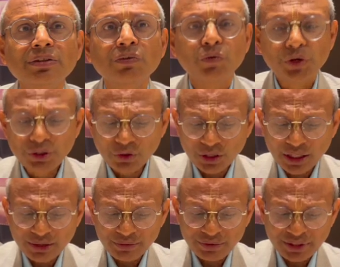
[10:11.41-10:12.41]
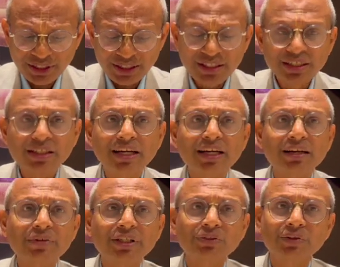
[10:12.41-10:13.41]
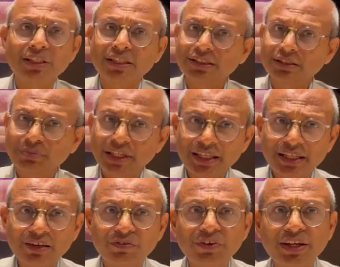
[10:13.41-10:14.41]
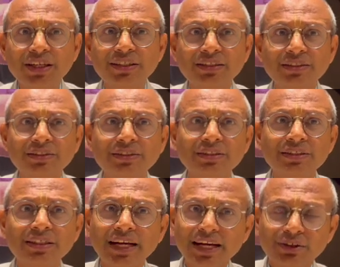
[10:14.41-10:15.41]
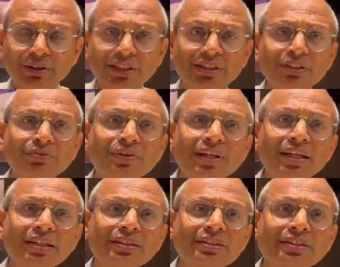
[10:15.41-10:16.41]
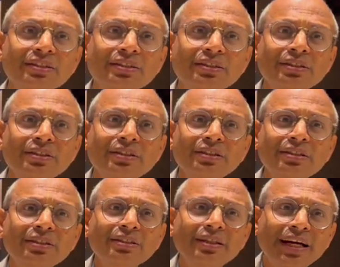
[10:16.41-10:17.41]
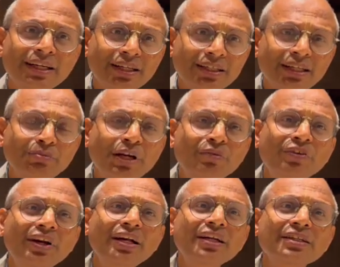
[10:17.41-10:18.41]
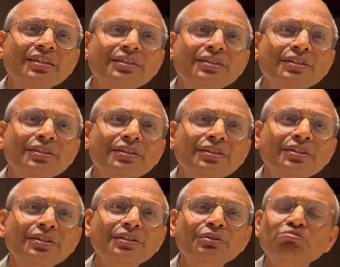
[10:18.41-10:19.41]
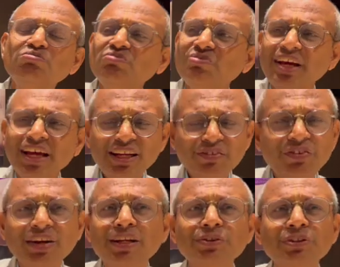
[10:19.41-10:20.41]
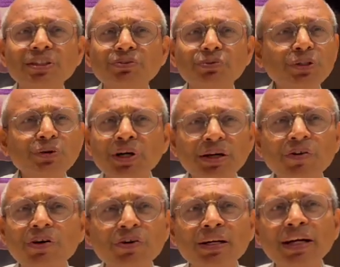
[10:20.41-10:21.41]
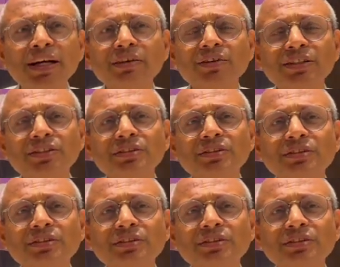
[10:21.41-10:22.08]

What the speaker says: We don't have Indian database, whether it's medical field, education field, entertainment field, any field you see, we don't have our own database.